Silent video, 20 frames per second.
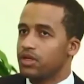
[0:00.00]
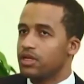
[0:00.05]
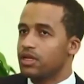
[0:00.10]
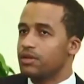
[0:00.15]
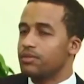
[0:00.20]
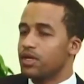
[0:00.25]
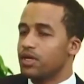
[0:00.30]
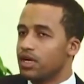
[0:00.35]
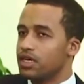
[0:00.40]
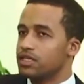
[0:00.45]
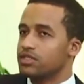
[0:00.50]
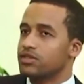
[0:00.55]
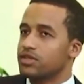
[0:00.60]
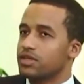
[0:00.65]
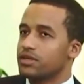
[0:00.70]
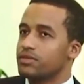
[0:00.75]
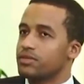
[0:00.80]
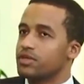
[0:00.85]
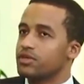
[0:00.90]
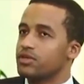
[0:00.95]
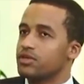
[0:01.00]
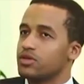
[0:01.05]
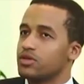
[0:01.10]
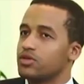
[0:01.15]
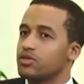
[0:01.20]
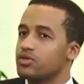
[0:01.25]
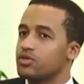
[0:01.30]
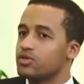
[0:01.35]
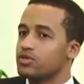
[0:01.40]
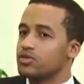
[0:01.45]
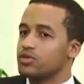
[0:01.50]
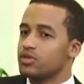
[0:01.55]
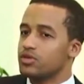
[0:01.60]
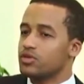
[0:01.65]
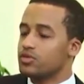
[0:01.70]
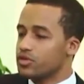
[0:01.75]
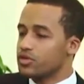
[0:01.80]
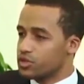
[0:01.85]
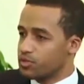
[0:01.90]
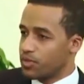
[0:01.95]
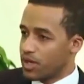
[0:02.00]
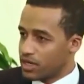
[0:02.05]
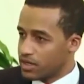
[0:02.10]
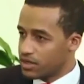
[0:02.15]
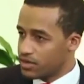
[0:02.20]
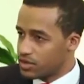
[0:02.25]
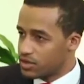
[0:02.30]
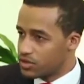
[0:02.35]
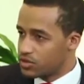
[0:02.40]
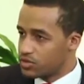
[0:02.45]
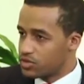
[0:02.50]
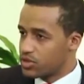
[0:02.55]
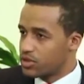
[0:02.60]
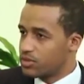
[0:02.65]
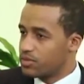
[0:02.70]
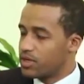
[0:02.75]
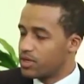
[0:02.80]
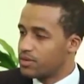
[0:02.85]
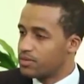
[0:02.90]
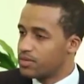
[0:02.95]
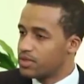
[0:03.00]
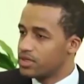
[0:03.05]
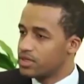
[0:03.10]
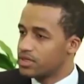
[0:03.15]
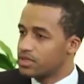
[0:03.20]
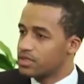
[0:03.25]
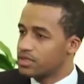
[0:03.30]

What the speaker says: let me ask you that. I mean, you respected the two-term limit,